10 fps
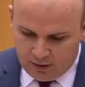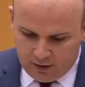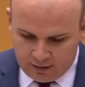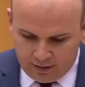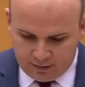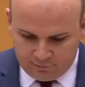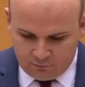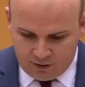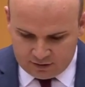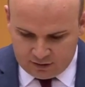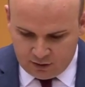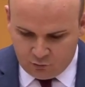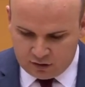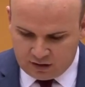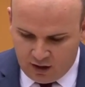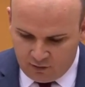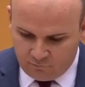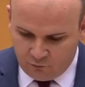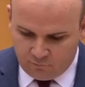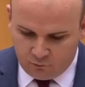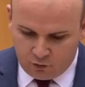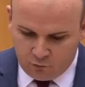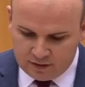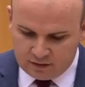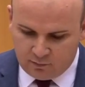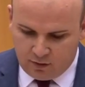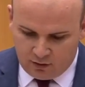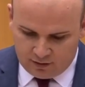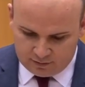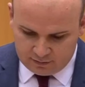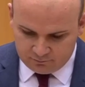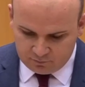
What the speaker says: at the end of last year was harmful for the Western Balkans